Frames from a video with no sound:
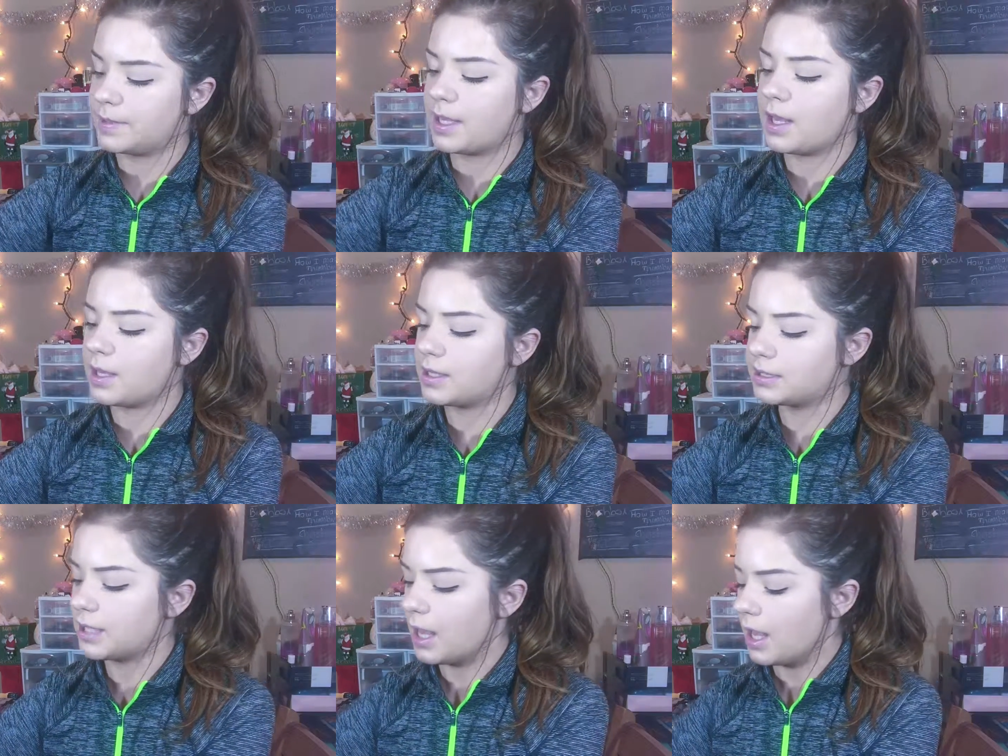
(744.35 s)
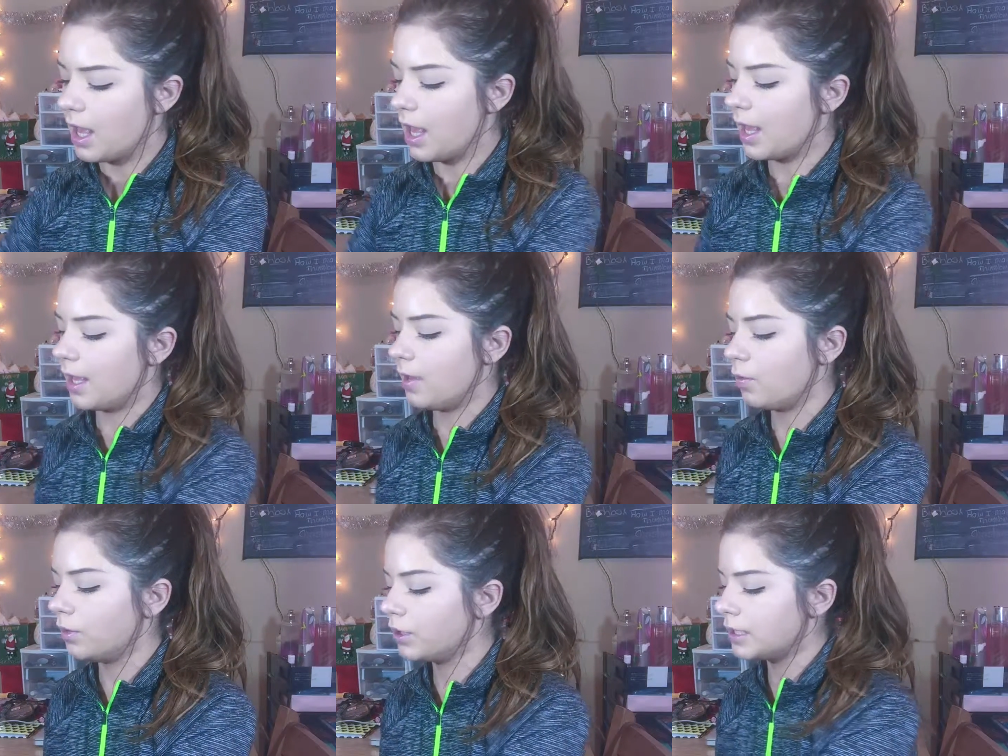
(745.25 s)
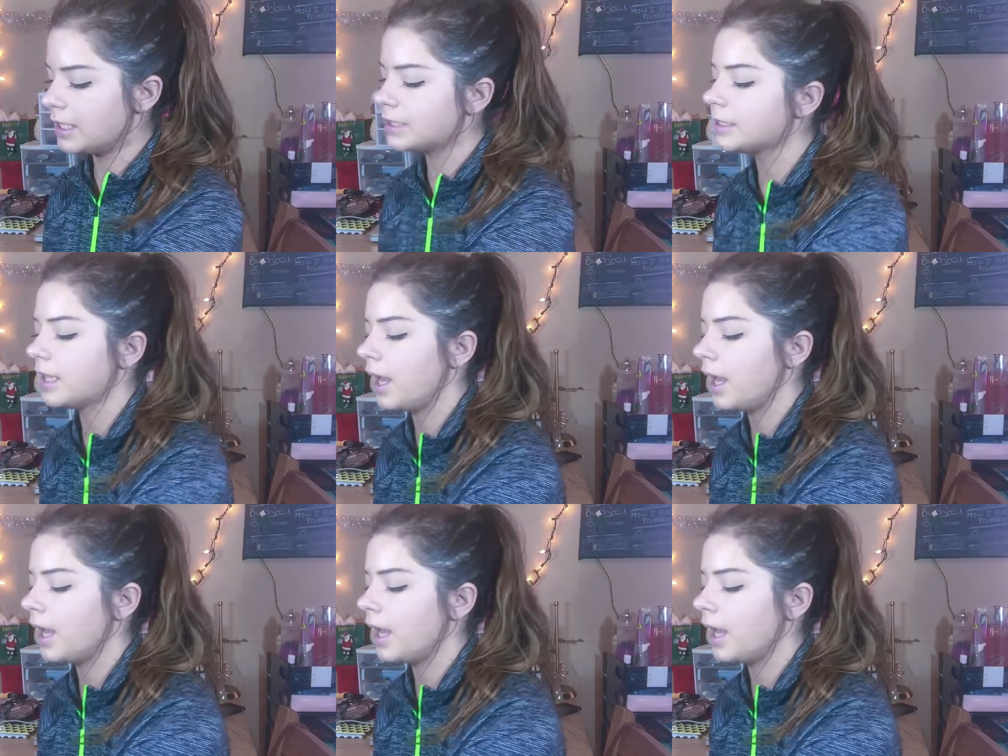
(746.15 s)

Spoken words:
because I ordered it,